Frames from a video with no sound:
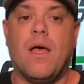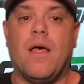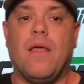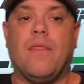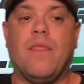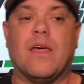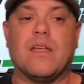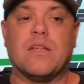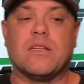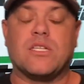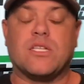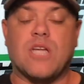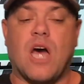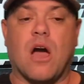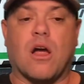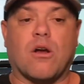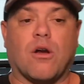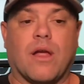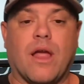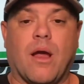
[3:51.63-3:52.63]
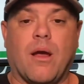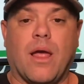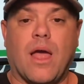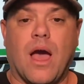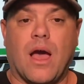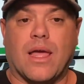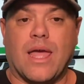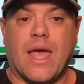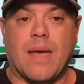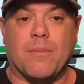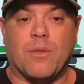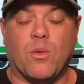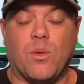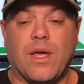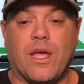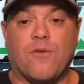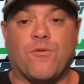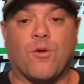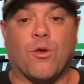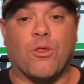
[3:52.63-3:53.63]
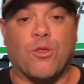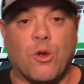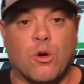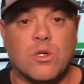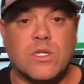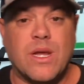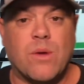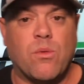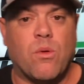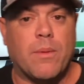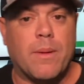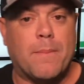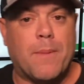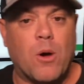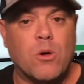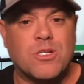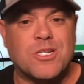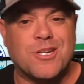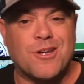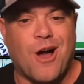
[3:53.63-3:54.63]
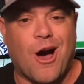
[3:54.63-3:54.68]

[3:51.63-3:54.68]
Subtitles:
The soccer game of the week for Thursday will be posted